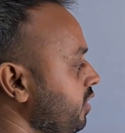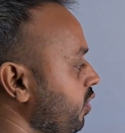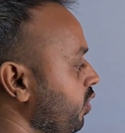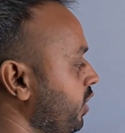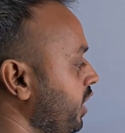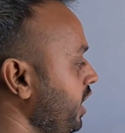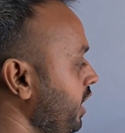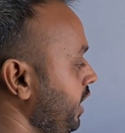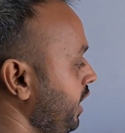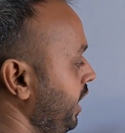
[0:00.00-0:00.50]

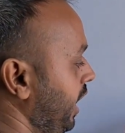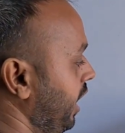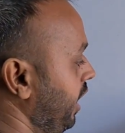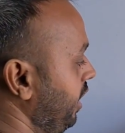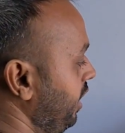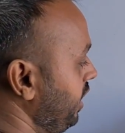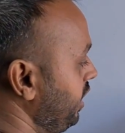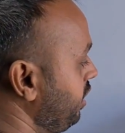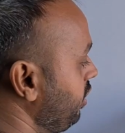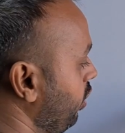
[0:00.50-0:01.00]
Okay,
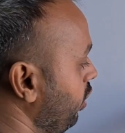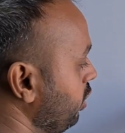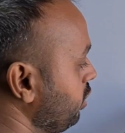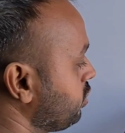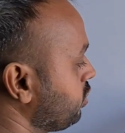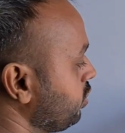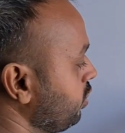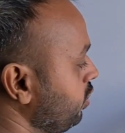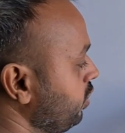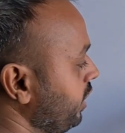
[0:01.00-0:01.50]
and it
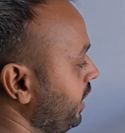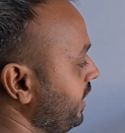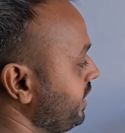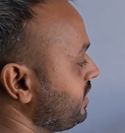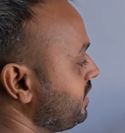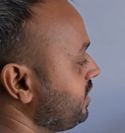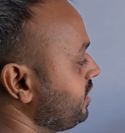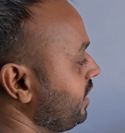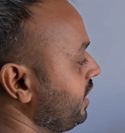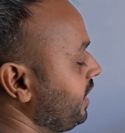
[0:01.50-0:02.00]
also
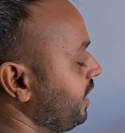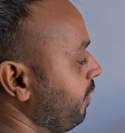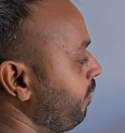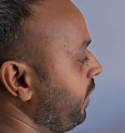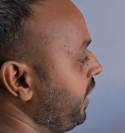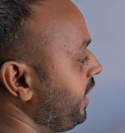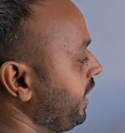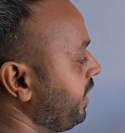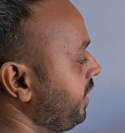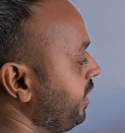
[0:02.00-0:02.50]
is
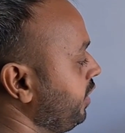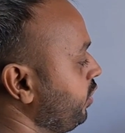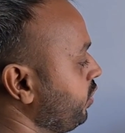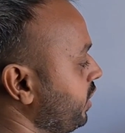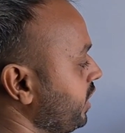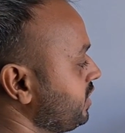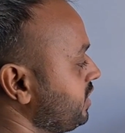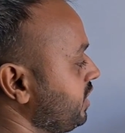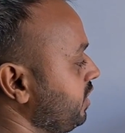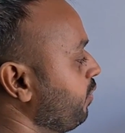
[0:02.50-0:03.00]
replicated. You
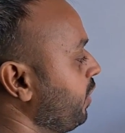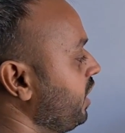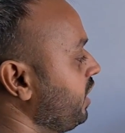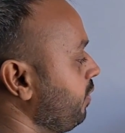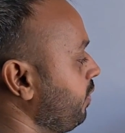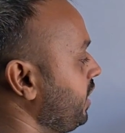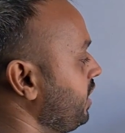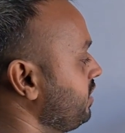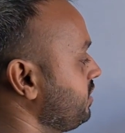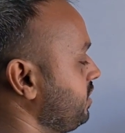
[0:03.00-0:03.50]
can see
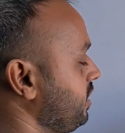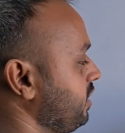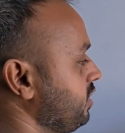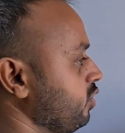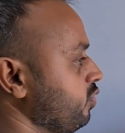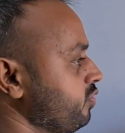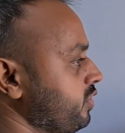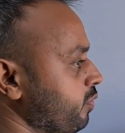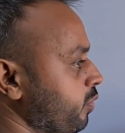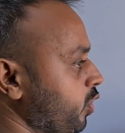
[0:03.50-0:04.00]
multiple
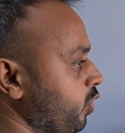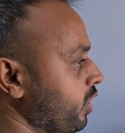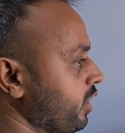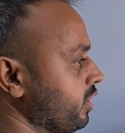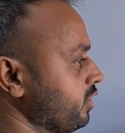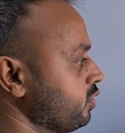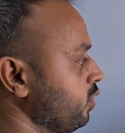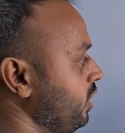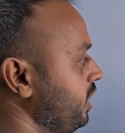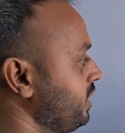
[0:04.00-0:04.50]
instances of the
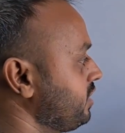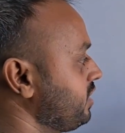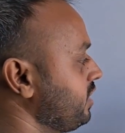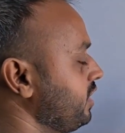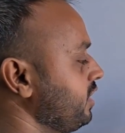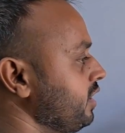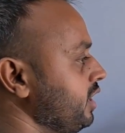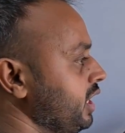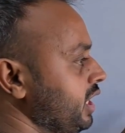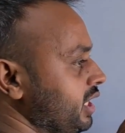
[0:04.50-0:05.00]
broker. So let's
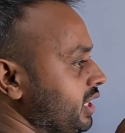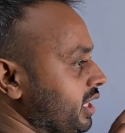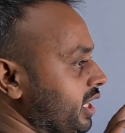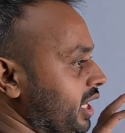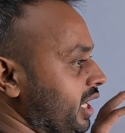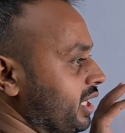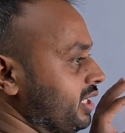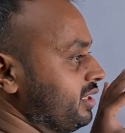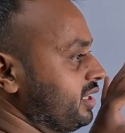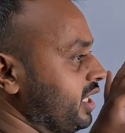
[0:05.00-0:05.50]
say
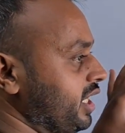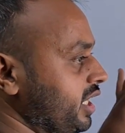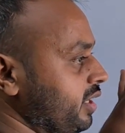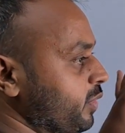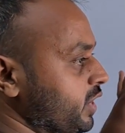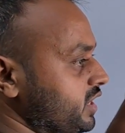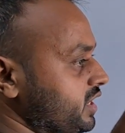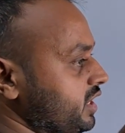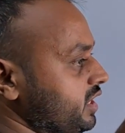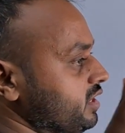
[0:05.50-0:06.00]
there are three
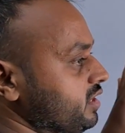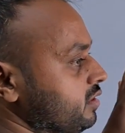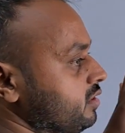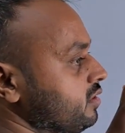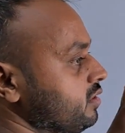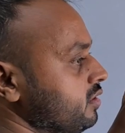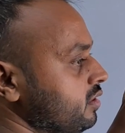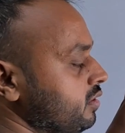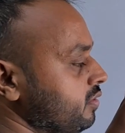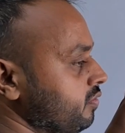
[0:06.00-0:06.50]

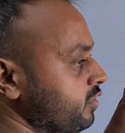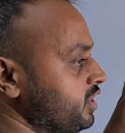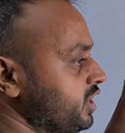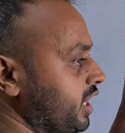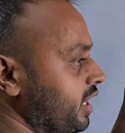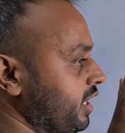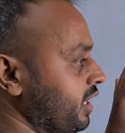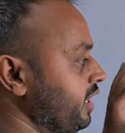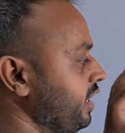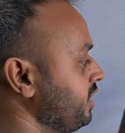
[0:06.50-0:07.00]
machines which
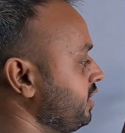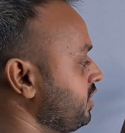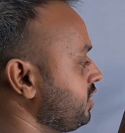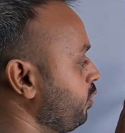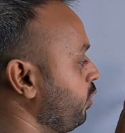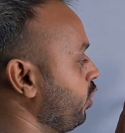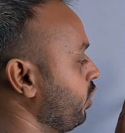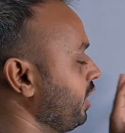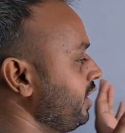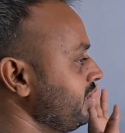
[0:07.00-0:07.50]
are running this
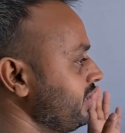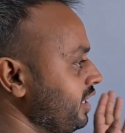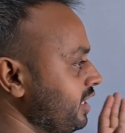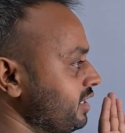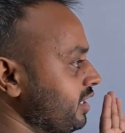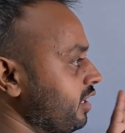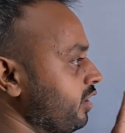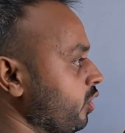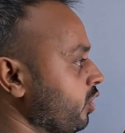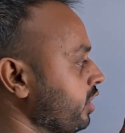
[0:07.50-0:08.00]
broker, and
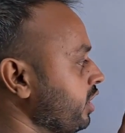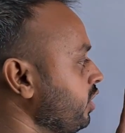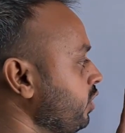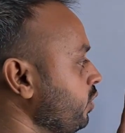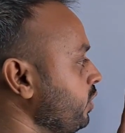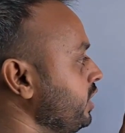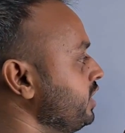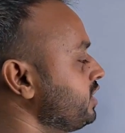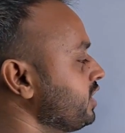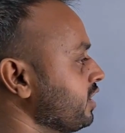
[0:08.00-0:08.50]
these are talking
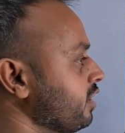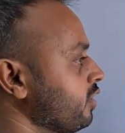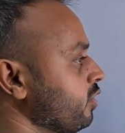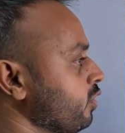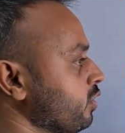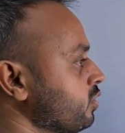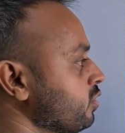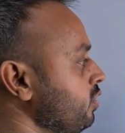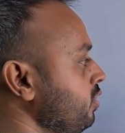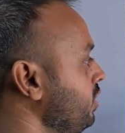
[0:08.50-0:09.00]
to each other
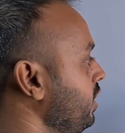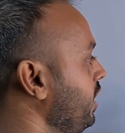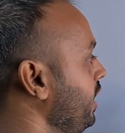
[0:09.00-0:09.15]
also.